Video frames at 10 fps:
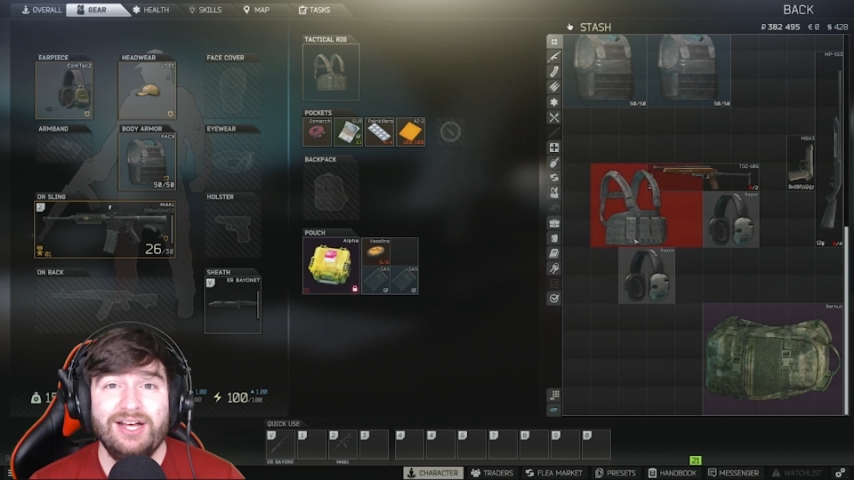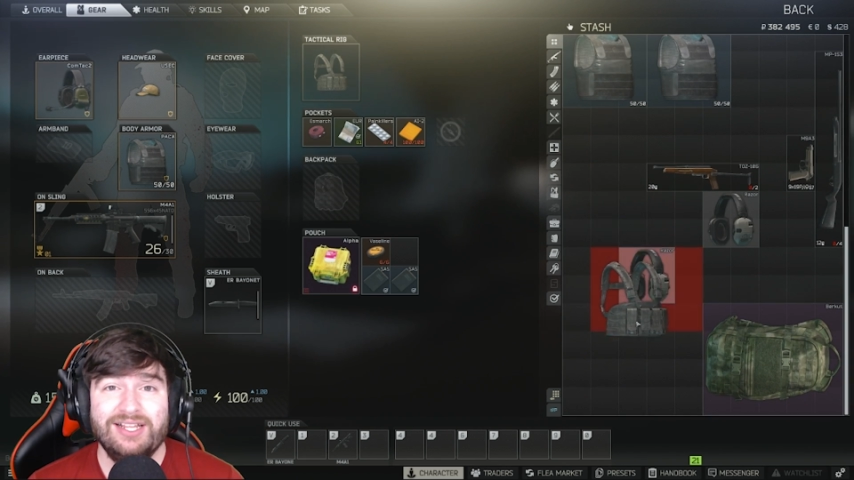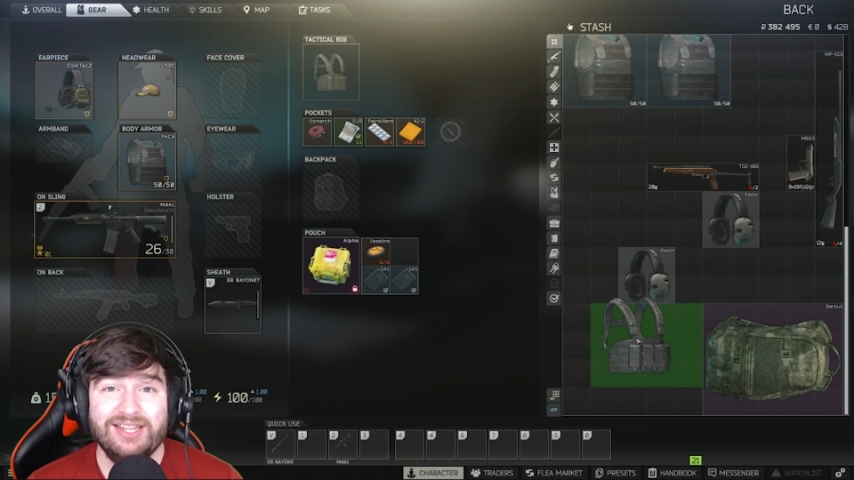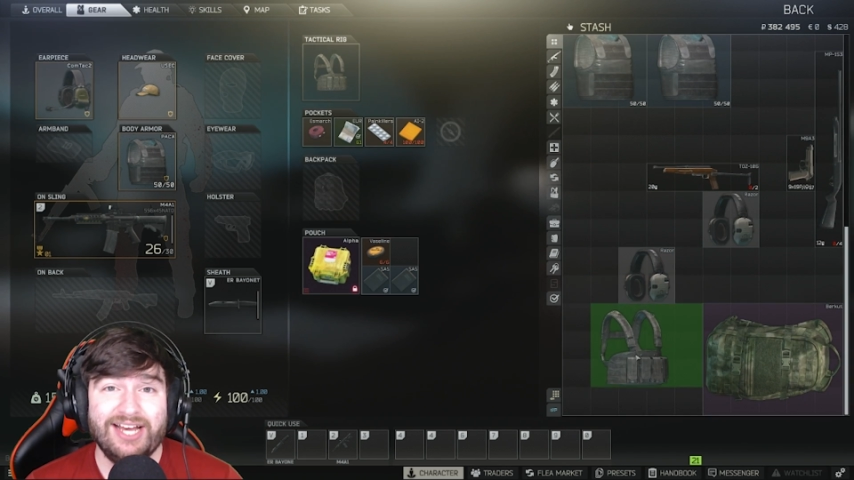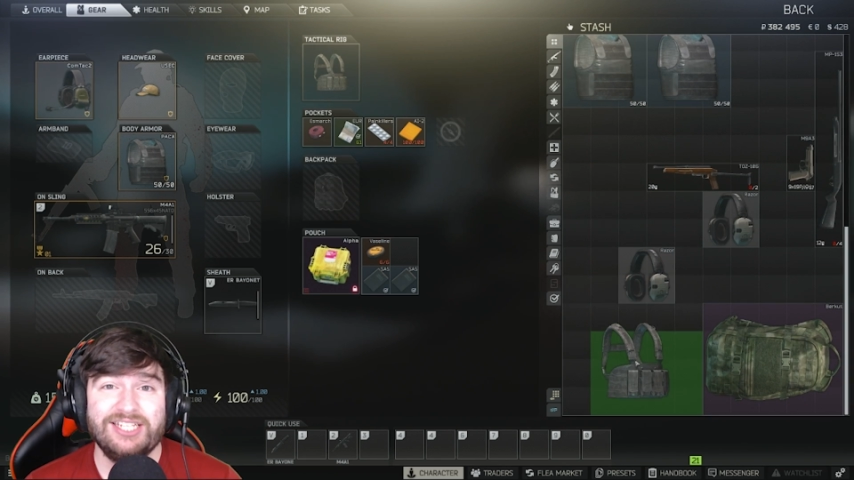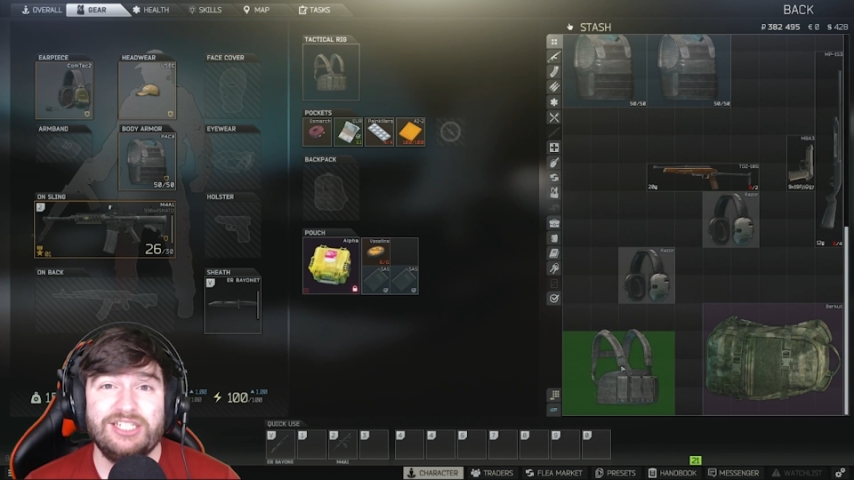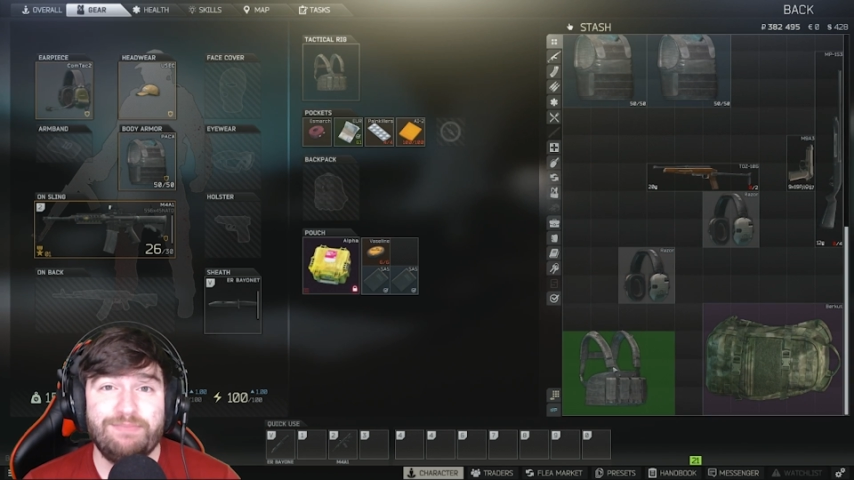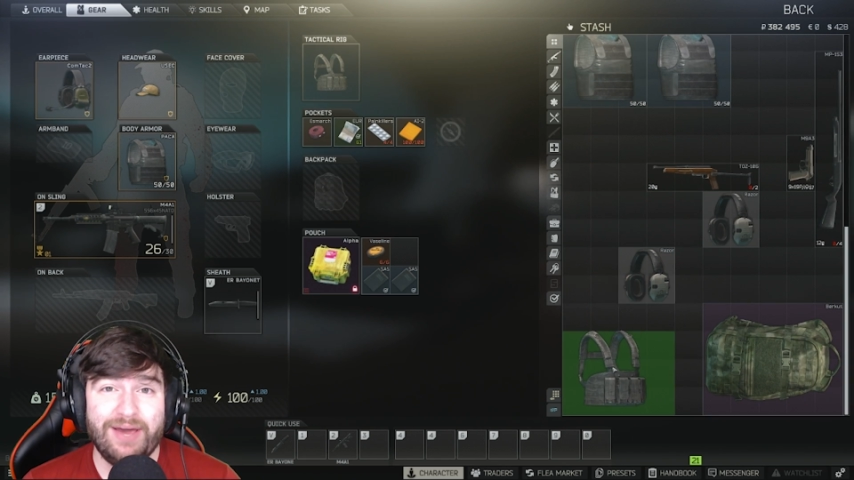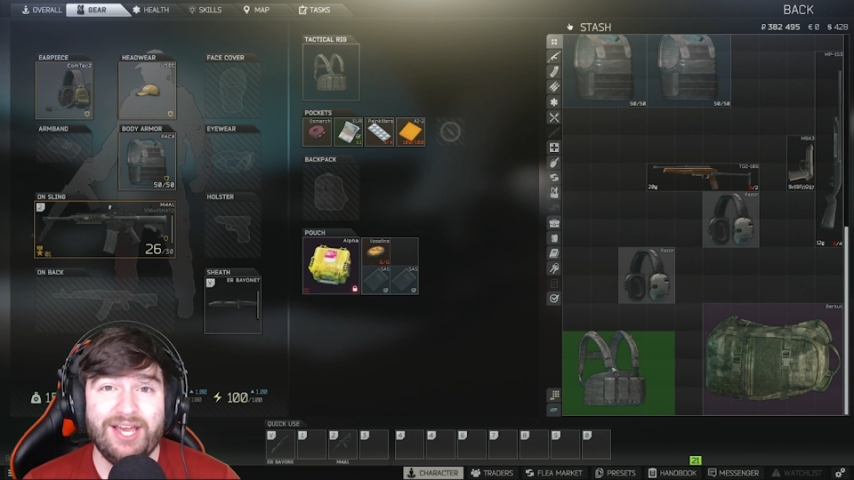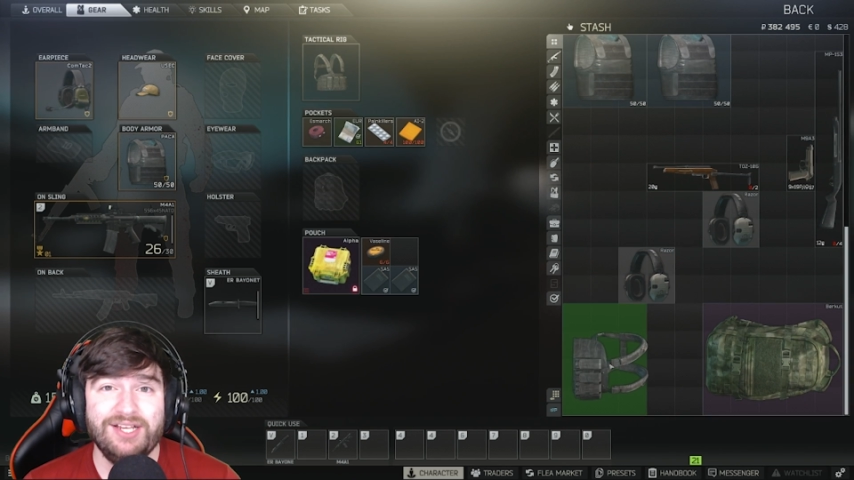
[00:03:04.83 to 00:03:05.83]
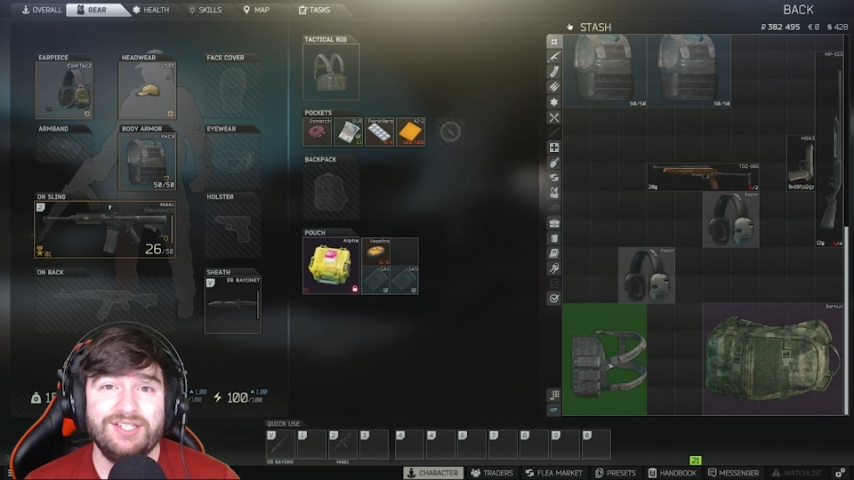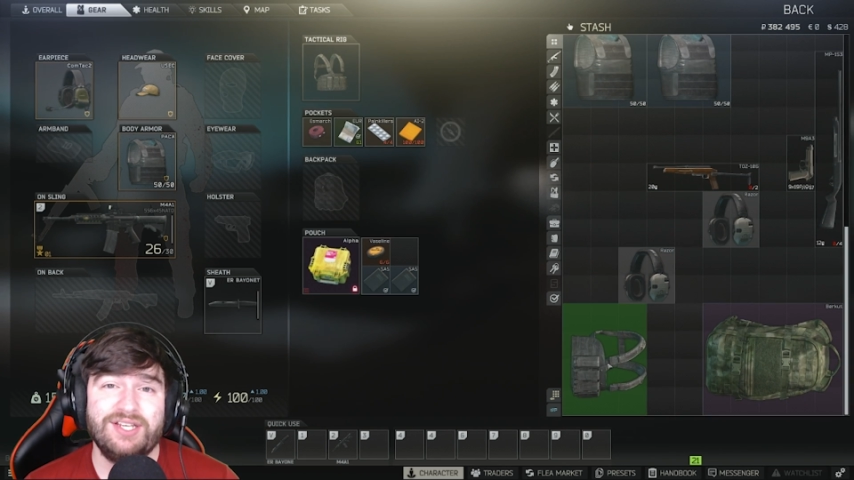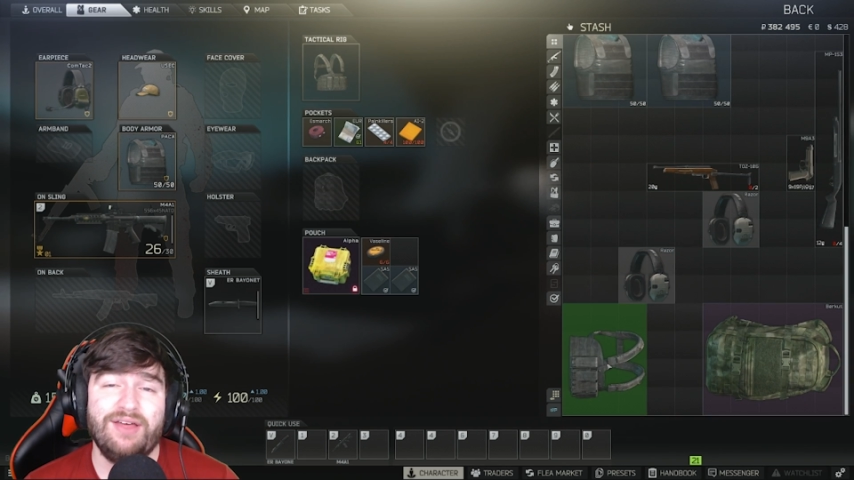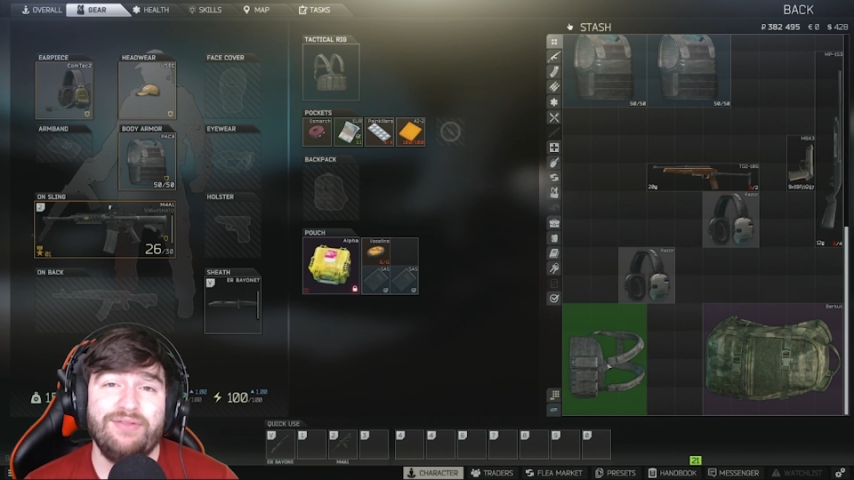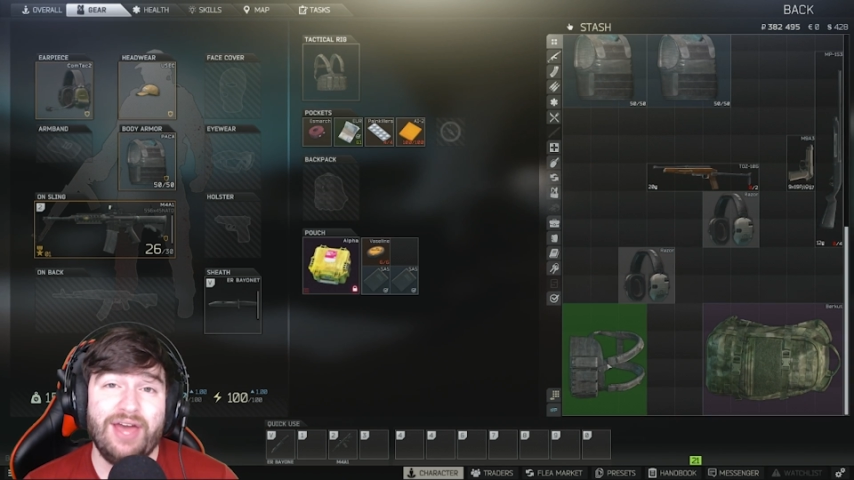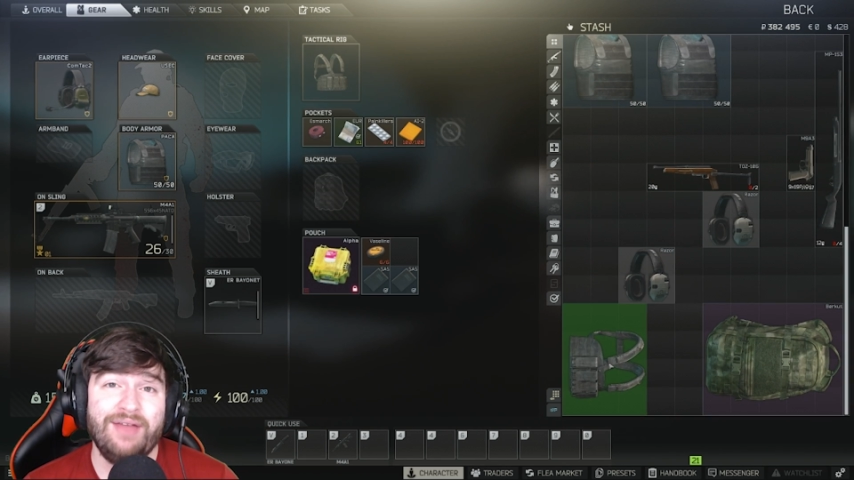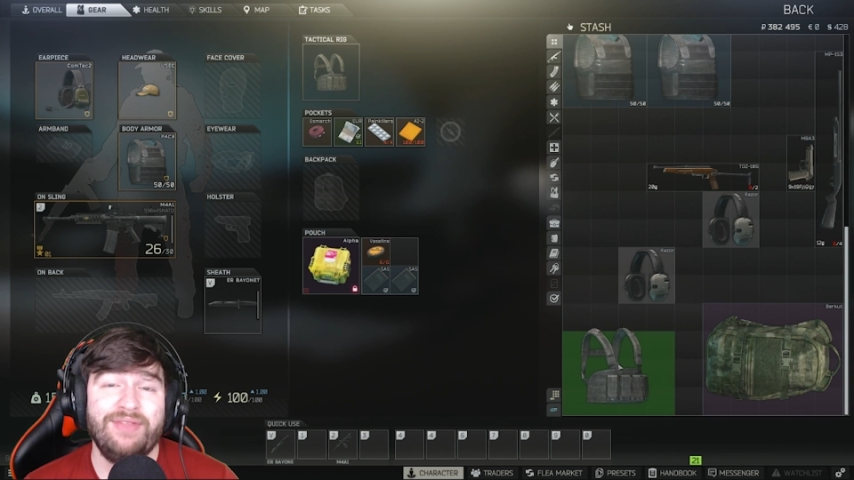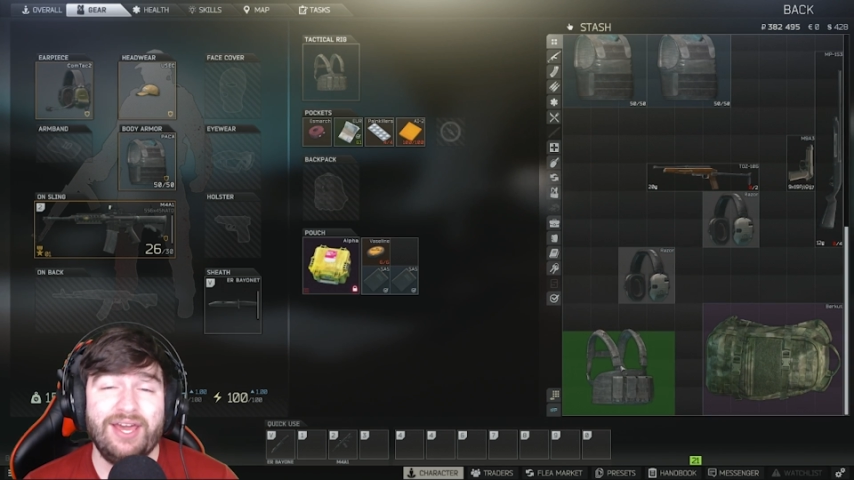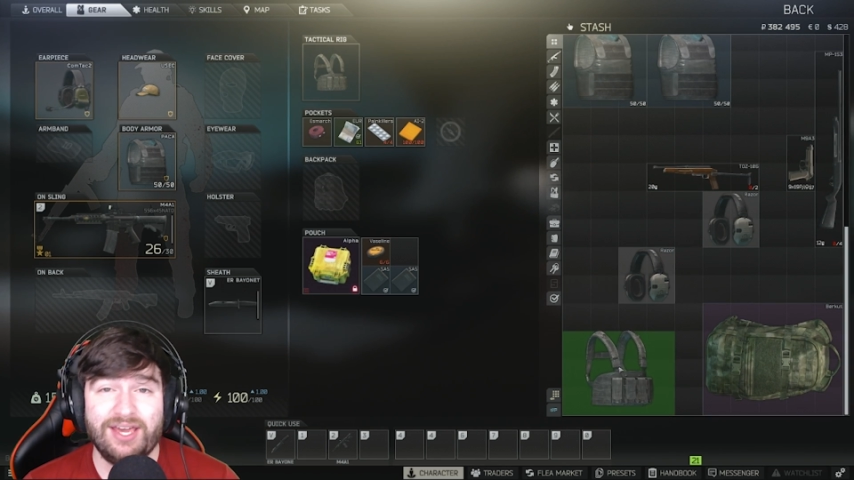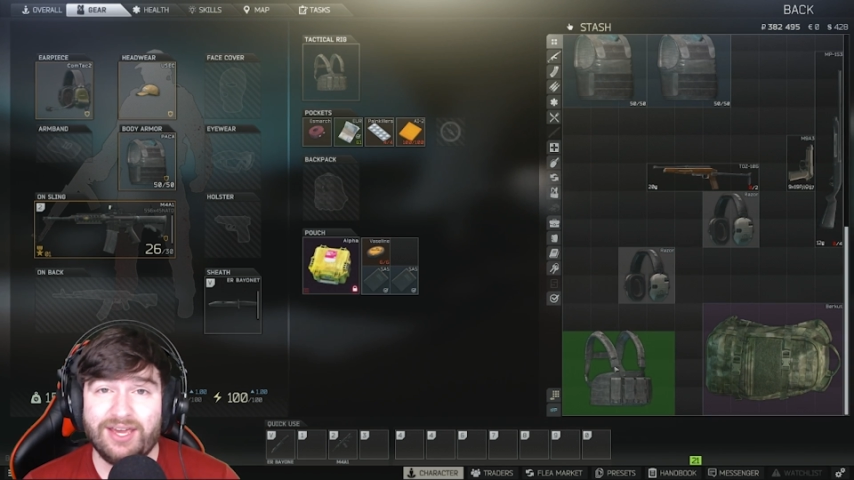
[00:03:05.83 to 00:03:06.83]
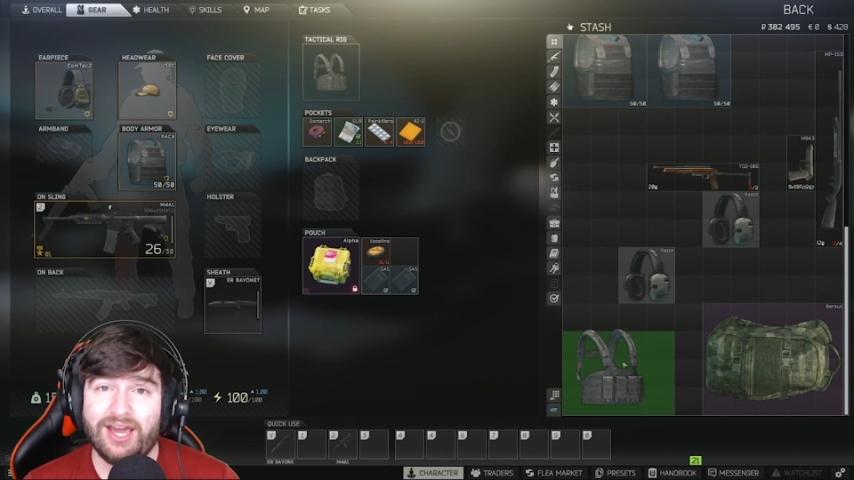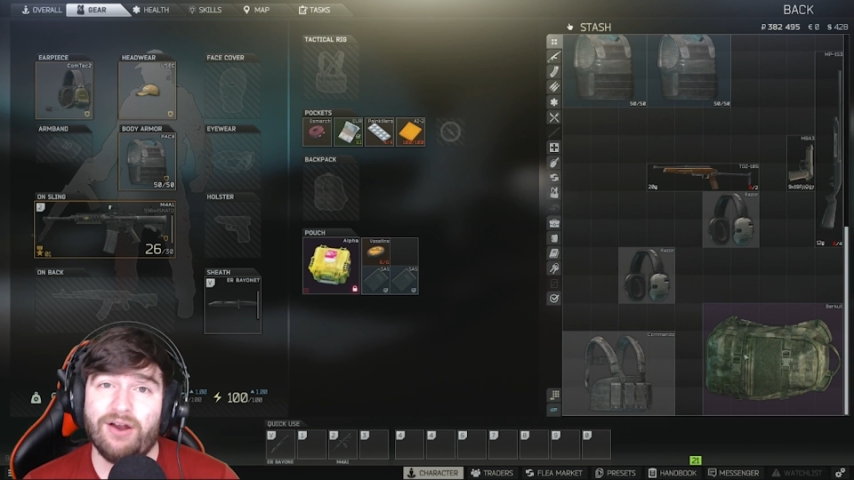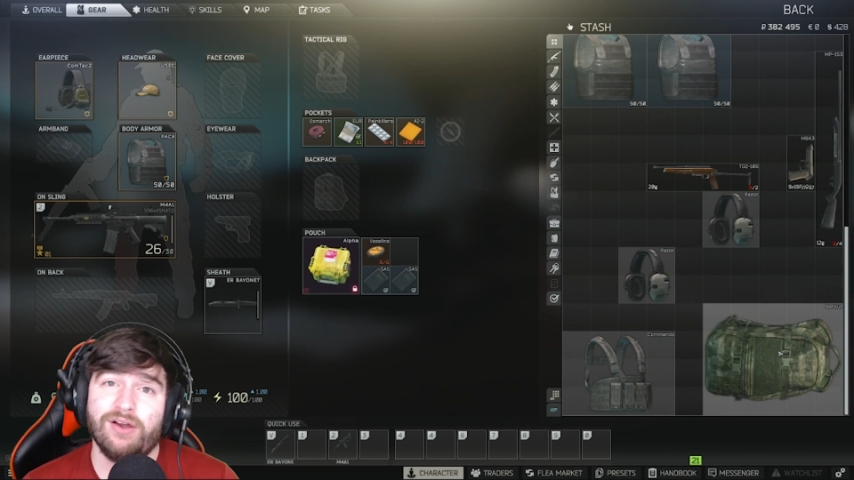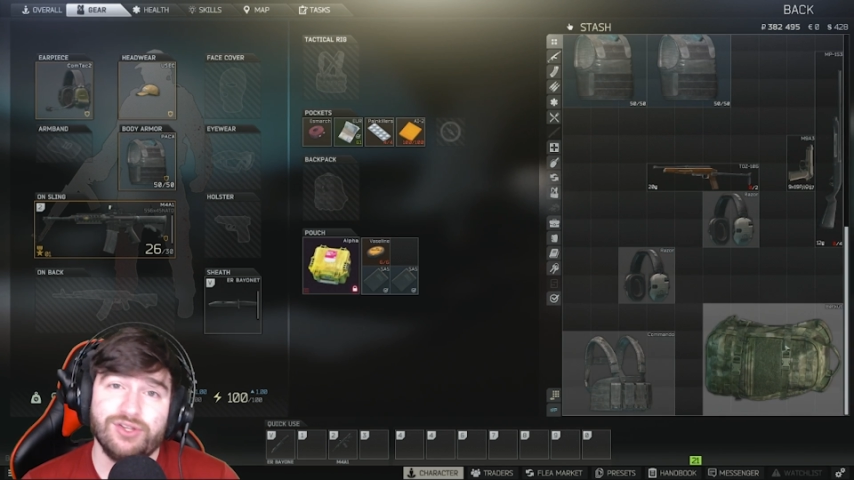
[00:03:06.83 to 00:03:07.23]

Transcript: less space than they can carry.